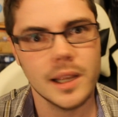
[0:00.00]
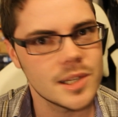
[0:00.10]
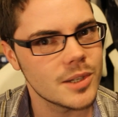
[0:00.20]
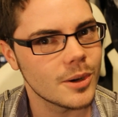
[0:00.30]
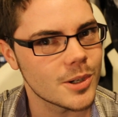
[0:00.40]

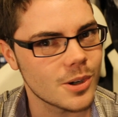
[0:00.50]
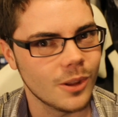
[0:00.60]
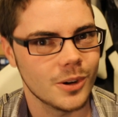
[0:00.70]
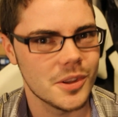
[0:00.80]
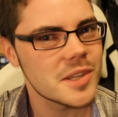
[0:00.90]
place your
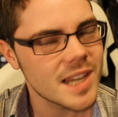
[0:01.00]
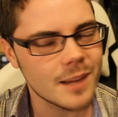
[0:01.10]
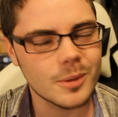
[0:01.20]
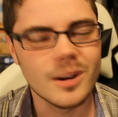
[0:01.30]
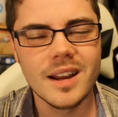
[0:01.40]
controller on the
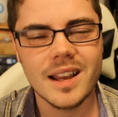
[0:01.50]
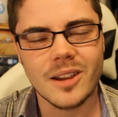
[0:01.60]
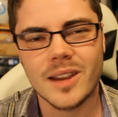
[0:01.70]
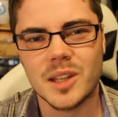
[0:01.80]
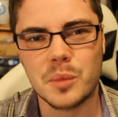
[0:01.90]
table,
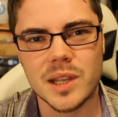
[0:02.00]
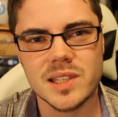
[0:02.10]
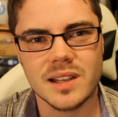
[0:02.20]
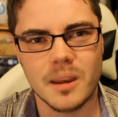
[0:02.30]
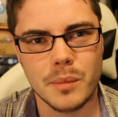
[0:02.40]
go get your
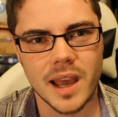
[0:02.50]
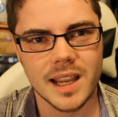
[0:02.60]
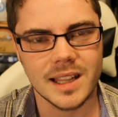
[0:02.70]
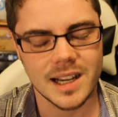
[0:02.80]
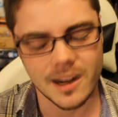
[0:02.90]
pizza, come
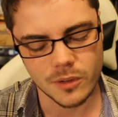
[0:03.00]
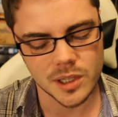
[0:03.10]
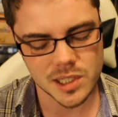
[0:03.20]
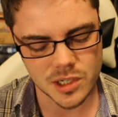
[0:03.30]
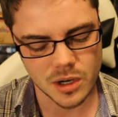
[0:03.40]
back, and then
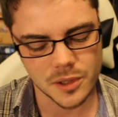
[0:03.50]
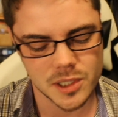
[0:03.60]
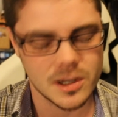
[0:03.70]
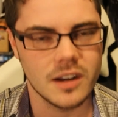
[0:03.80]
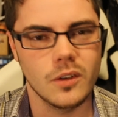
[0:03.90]
everyone's
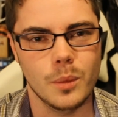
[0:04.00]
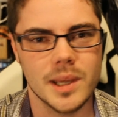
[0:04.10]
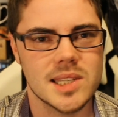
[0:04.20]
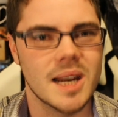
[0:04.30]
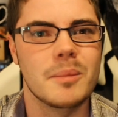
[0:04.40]
controllers are kind of all
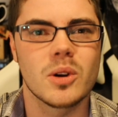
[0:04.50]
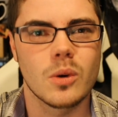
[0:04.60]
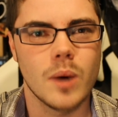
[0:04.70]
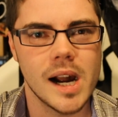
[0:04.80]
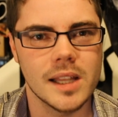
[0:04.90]
mixed up. They're
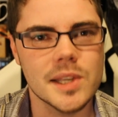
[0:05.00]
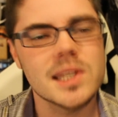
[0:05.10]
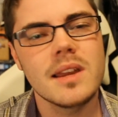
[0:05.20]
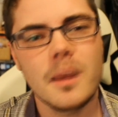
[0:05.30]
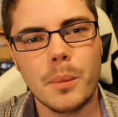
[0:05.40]
all
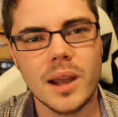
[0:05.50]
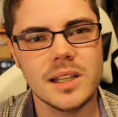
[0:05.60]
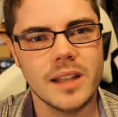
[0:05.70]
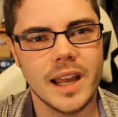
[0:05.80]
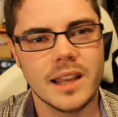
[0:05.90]
wireless, but
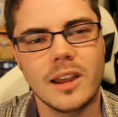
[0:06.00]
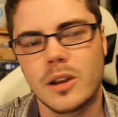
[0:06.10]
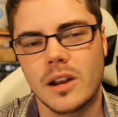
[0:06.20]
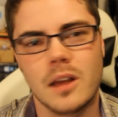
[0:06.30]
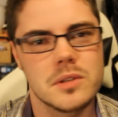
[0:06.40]
you're like,
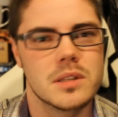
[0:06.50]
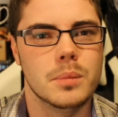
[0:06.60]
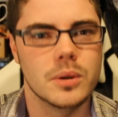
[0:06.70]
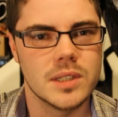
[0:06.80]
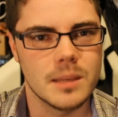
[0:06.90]
hold on, I was the
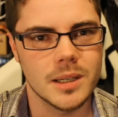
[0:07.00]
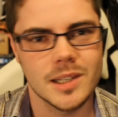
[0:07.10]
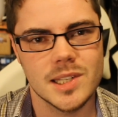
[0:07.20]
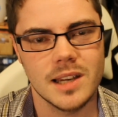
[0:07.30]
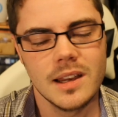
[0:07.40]
blue demon
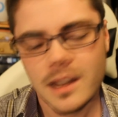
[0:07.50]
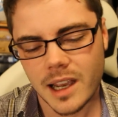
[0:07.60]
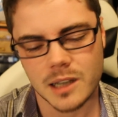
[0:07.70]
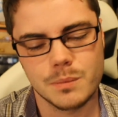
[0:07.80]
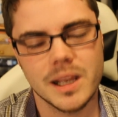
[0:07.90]
hunter.
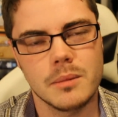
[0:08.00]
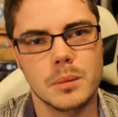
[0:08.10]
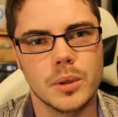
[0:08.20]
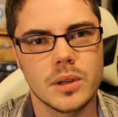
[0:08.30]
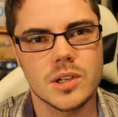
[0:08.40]
I can pick up
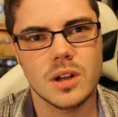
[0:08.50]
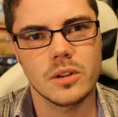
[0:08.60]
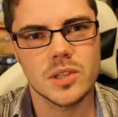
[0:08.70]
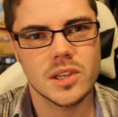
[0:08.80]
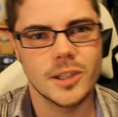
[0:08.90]
the blue
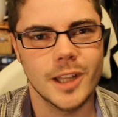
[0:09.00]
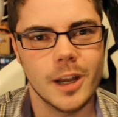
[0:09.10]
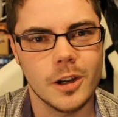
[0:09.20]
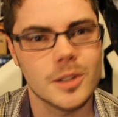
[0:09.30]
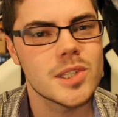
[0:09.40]
controller. It's got the
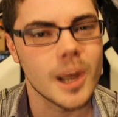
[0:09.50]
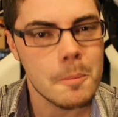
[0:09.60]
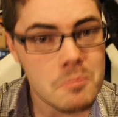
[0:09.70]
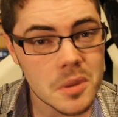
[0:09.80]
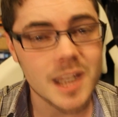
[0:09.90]
light on it.
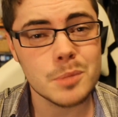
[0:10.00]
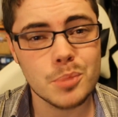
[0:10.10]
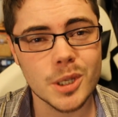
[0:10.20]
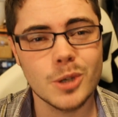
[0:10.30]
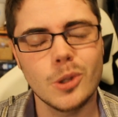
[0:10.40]
So that's a
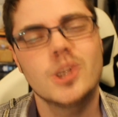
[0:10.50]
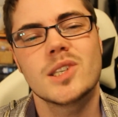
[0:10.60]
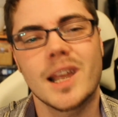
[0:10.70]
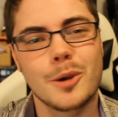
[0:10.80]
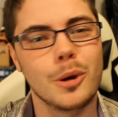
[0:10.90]
pretty cool,
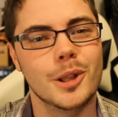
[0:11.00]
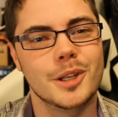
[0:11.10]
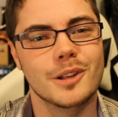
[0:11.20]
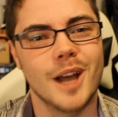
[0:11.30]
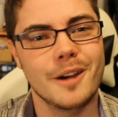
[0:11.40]
just
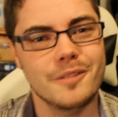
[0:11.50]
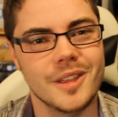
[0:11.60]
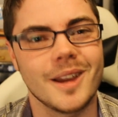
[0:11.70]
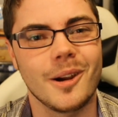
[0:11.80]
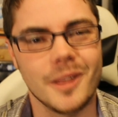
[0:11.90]
quality of life
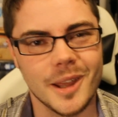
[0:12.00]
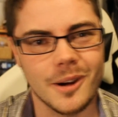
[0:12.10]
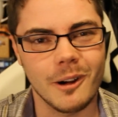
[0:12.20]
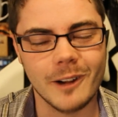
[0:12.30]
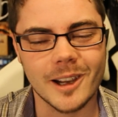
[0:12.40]
thing right there, I